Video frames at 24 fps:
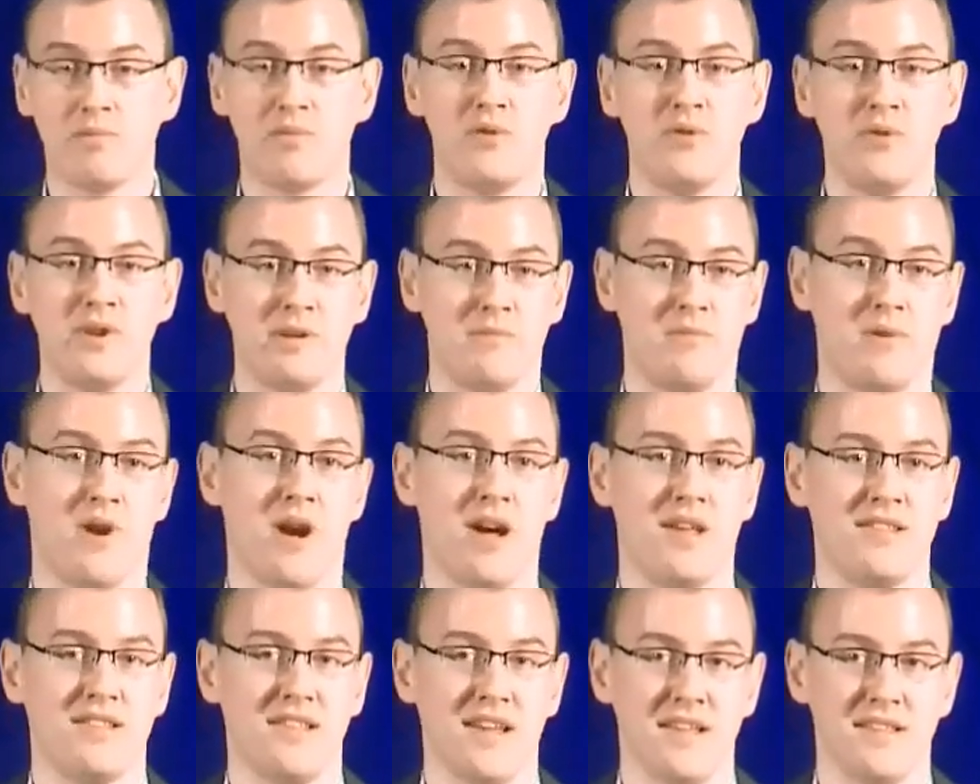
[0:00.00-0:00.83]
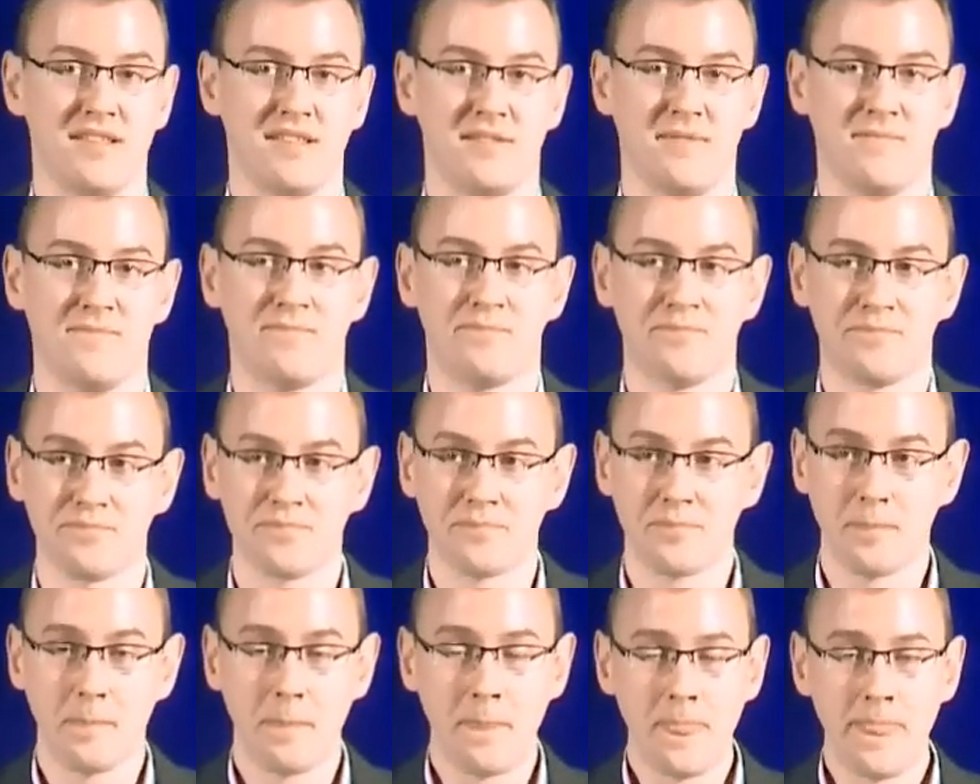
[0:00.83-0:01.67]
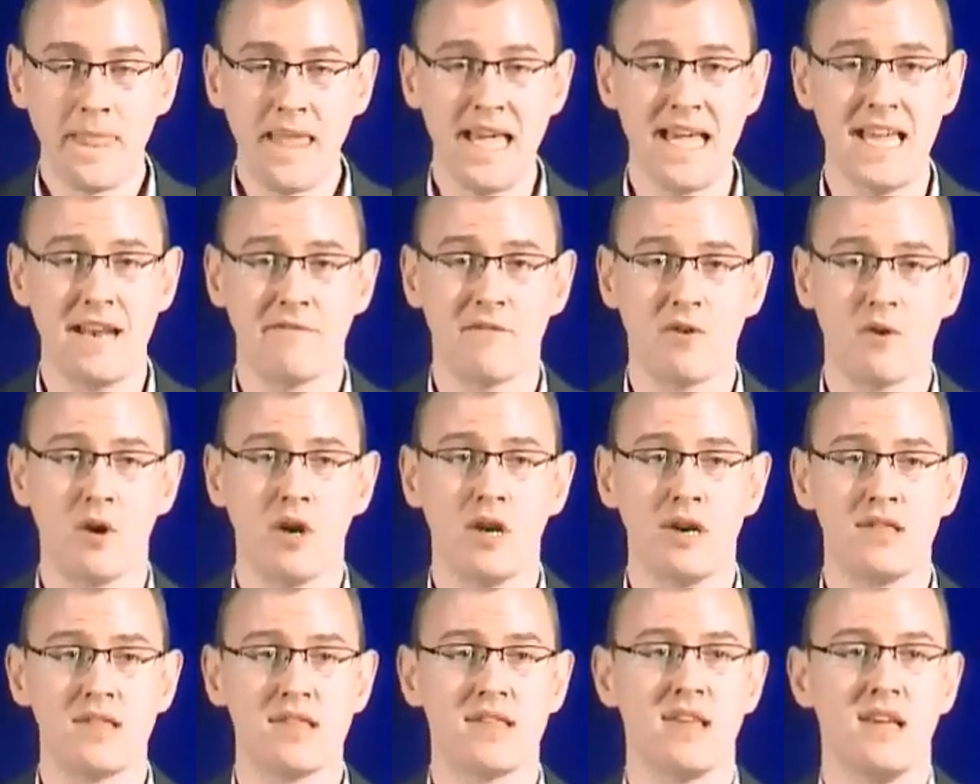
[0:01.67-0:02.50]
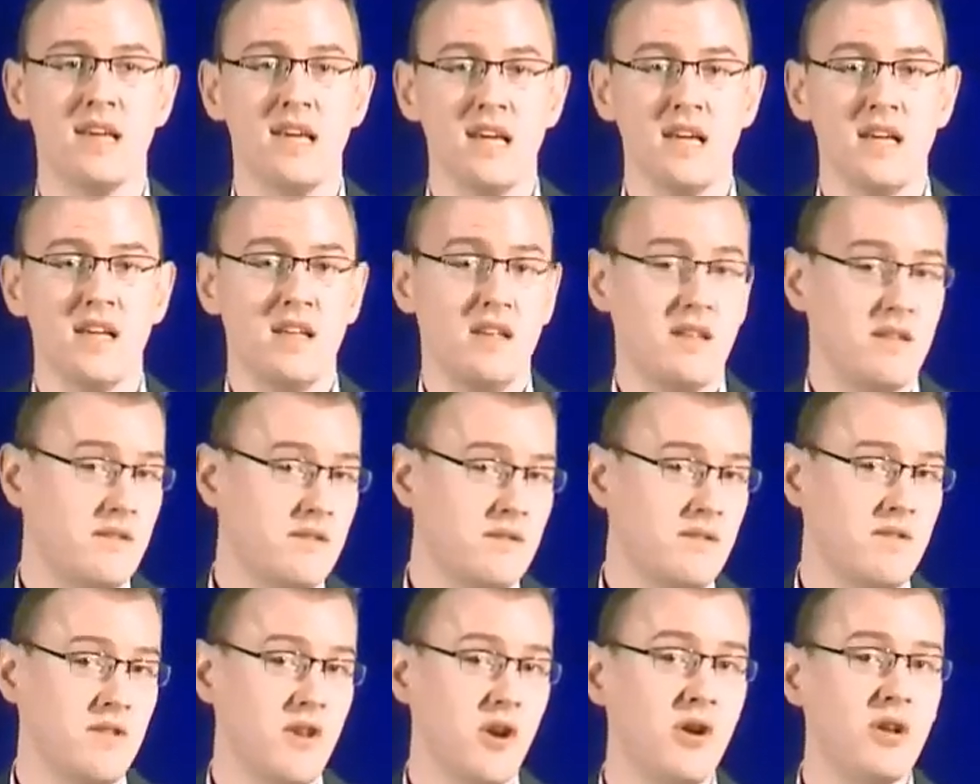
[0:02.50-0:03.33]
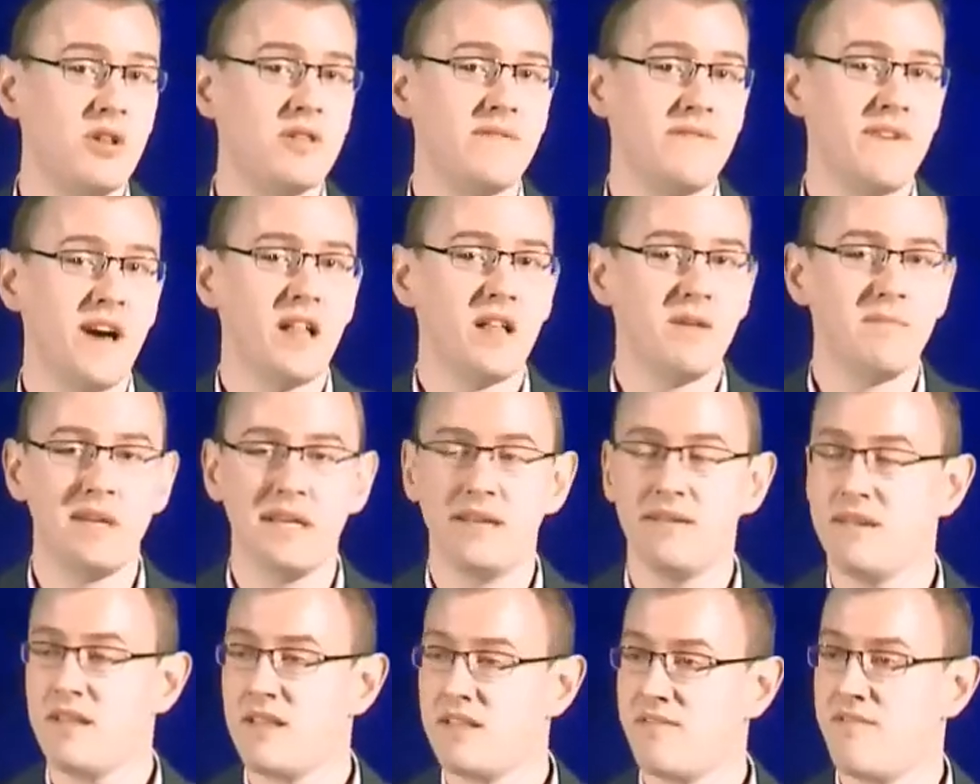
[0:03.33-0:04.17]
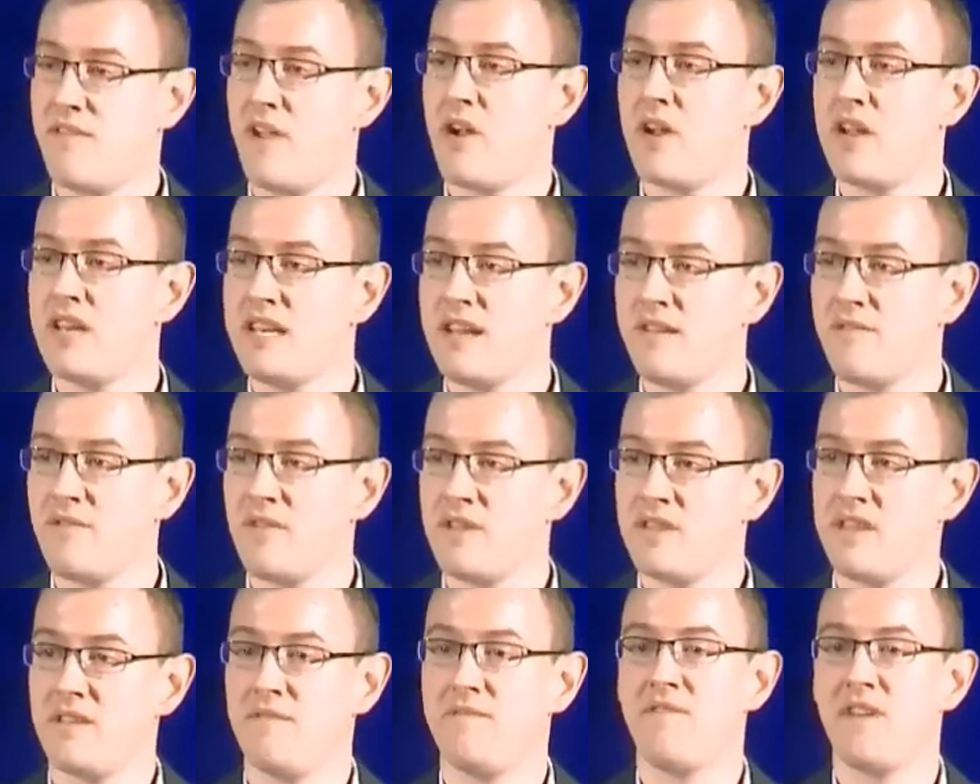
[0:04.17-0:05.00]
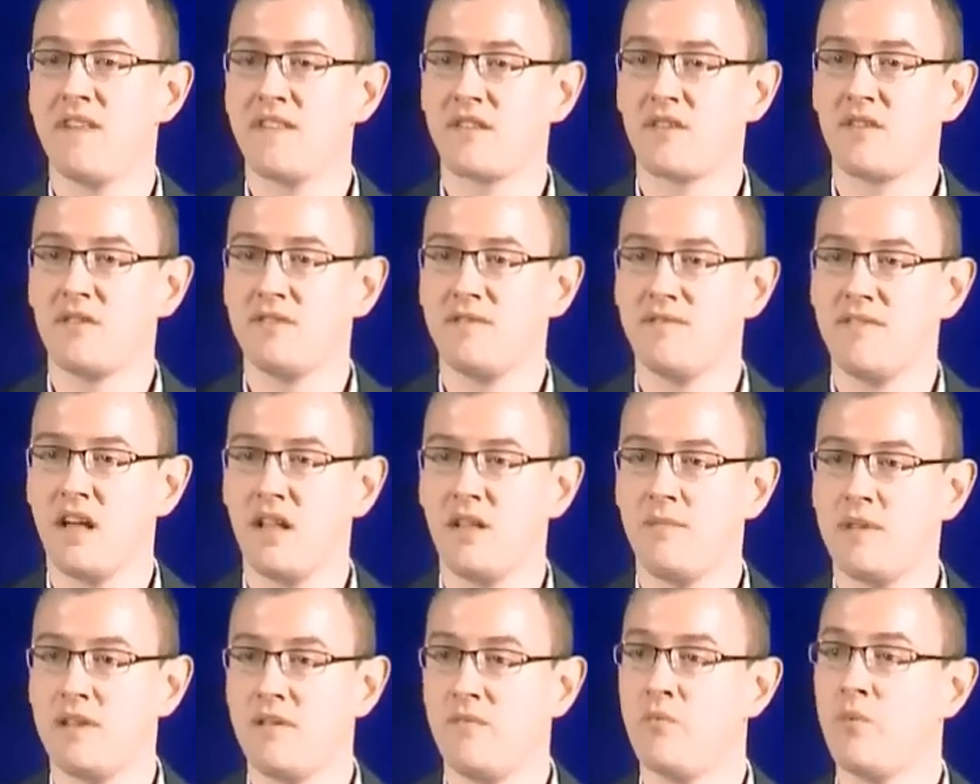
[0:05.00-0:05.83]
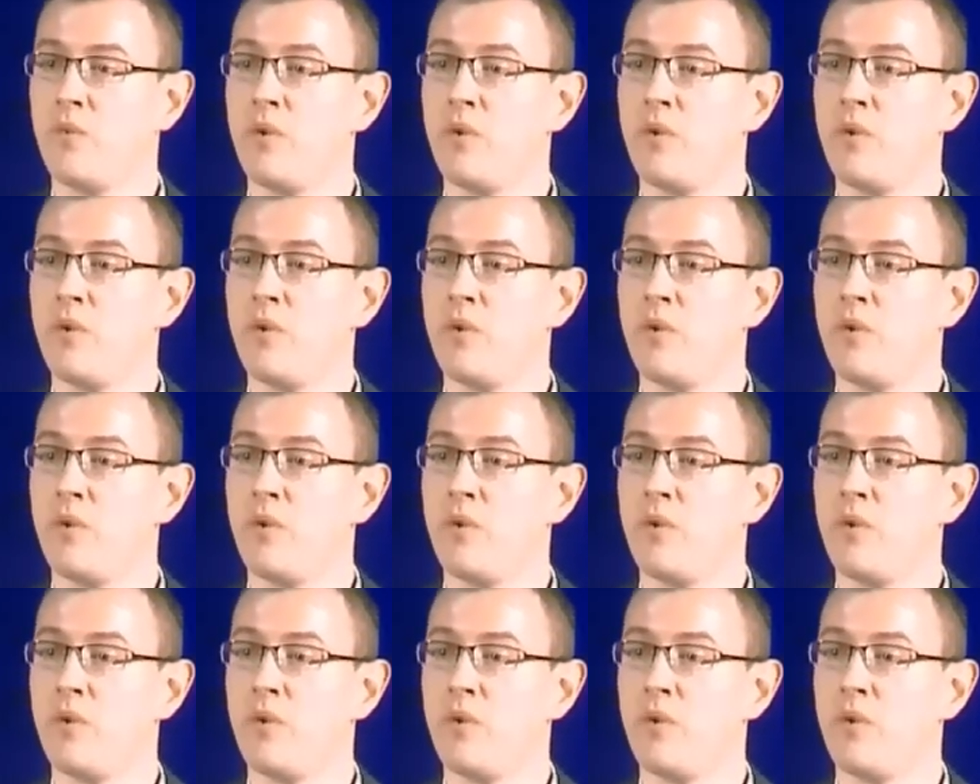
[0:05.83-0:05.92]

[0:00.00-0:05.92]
pruning process. And of course, neural development is very different than physical development.